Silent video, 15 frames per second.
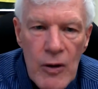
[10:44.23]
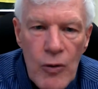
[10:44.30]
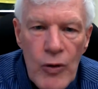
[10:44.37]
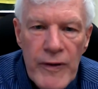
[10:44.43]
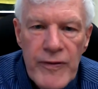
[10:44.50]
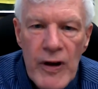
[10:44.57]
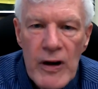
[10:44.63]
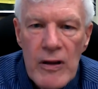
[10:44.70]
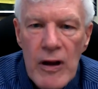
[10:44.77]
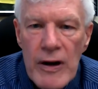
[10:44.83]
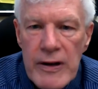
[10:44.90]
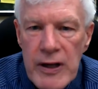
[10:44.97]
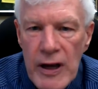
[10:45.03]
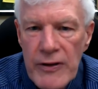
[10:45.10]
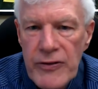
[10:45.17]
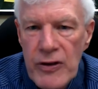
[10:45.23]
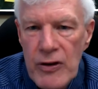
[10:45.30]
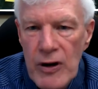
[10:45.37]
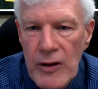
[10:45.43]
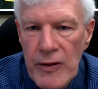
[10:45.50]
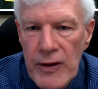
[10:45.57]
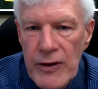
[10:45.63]
We've done a lot of testing
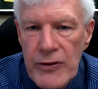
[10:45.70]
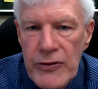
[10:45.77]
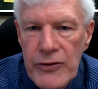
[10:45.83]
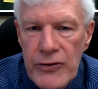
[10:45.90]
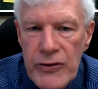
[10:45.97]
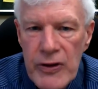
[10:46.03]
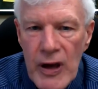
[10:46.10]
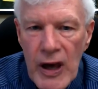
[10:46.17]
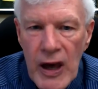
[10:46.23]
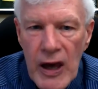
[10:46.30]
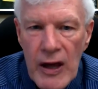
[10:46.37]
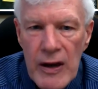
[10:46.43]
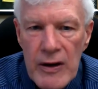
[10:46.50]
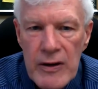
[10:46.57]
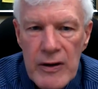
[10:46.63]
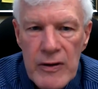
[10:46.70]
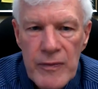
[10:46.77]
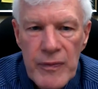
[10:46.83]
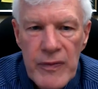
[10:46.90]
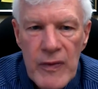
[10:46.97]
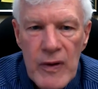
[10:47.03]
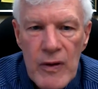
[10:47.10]
on this, and
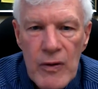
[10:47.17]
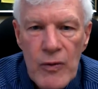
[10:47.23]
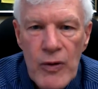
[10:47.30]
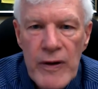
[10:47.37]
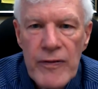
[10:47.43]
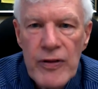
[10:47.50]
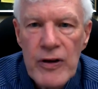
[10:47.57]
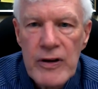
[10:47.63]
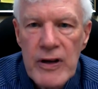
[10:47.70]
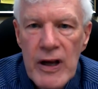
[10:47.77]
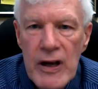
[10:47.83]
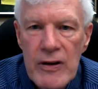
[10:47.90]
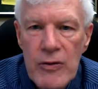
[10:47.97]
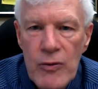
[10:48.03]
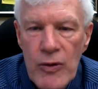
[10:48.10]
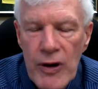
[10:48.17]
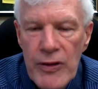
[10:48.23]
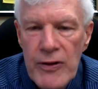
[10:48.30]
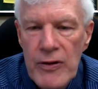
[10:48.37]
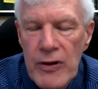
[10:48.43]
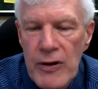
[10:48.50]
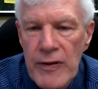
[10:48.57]
we've looked at
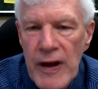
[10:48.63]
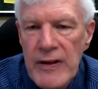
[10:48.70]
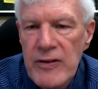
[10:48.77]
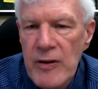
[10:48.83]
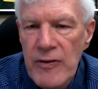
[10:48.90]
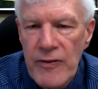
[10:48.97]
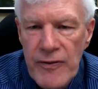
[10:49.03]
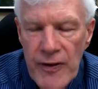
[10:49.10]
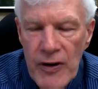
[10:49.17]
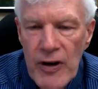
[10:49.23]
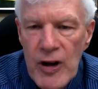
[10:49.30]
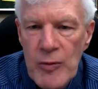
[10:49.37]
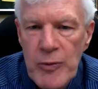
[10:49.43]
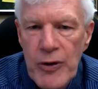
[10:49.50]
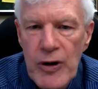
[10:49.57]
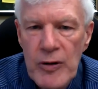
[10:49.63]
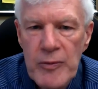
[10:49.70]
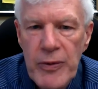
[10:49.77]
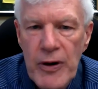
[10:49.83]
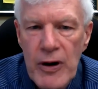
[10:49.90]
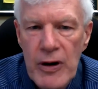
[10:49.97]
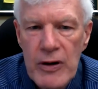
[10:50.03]
weather, and that's a very important
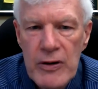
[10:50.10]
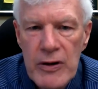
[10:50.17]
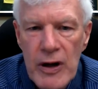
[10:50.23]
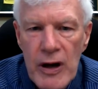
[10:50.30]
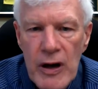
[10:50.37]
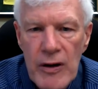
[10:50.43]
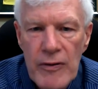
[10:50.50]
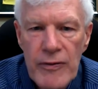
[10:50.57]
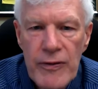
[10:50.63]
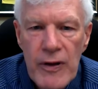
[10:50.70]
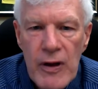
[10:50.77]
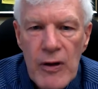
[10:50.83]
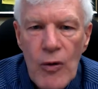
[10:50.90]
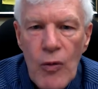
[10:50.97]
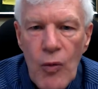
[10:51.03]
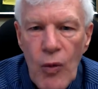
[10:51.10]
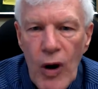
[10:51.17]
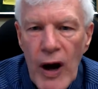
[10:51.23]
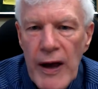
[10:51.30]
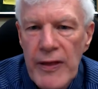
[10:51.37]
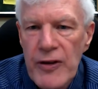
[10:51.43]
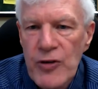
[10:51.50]
part of
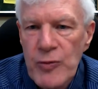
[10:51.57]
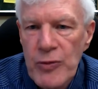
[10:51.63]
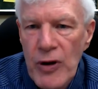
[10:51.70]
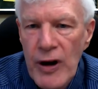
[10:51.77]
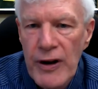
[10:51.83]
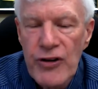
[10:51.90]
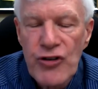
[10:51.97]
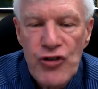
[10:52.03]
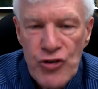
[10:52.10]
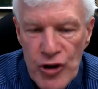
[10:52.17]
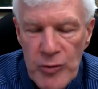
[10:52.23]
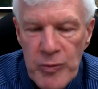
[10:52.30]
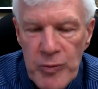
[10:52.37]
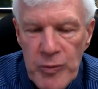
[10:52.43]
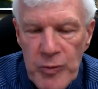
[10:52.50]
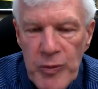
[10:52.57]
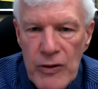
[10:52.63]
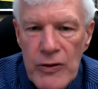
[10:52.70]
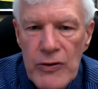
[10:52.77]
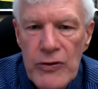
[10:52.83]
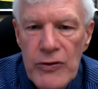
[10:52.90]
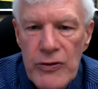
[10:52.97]
why this product should be
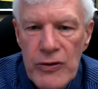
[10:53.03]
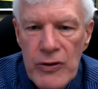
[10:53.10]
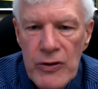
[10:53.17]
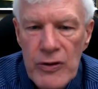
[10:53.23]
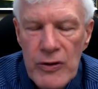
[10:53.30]
used.